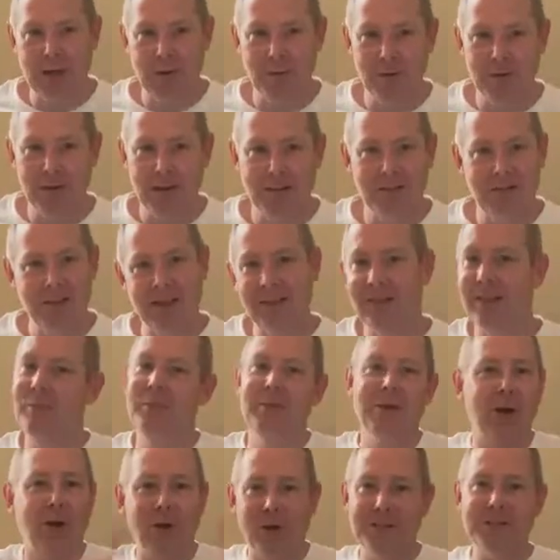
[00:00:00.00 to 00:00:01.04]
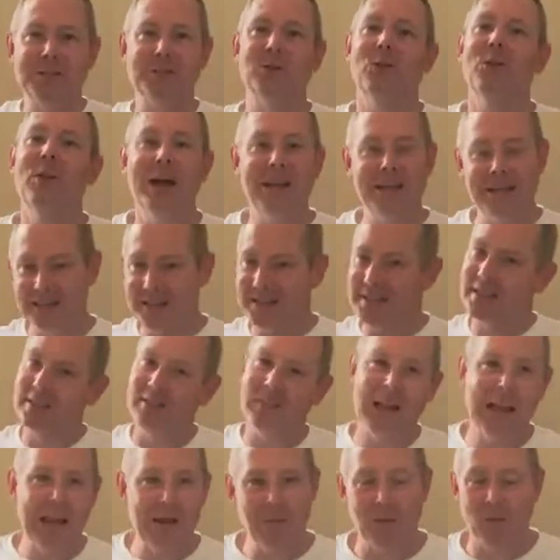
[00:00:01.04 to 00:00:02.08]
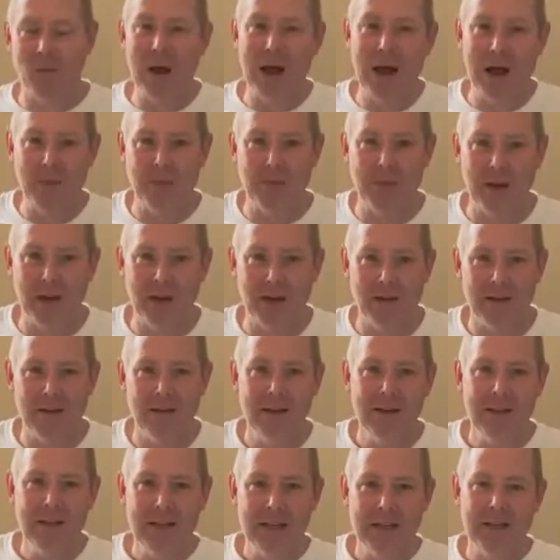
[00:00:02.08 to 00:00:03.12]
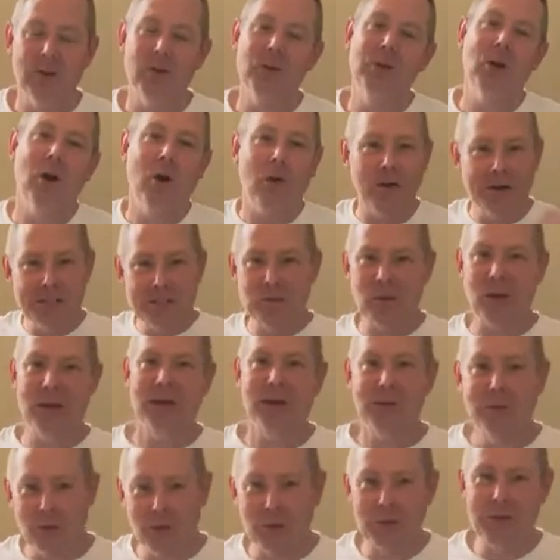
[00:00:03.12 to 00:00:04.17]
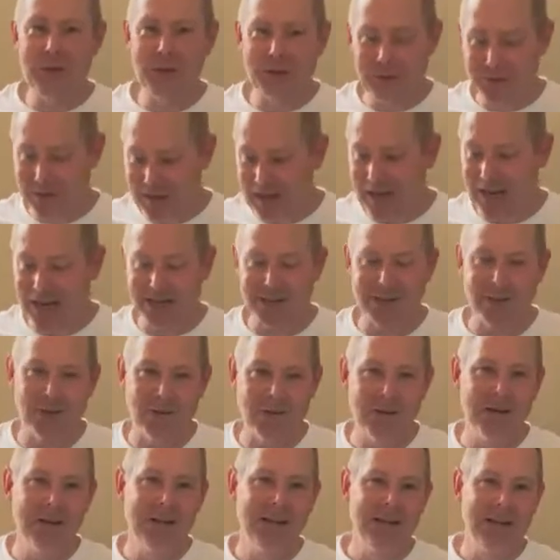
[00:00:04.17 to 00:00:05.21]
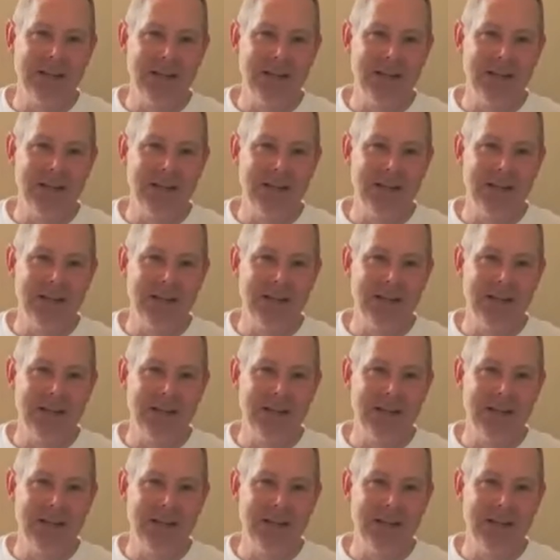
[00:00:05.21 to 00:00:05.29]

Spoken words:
with anything. Let me always throw that disclaimer out there. You always want to go to your doctor.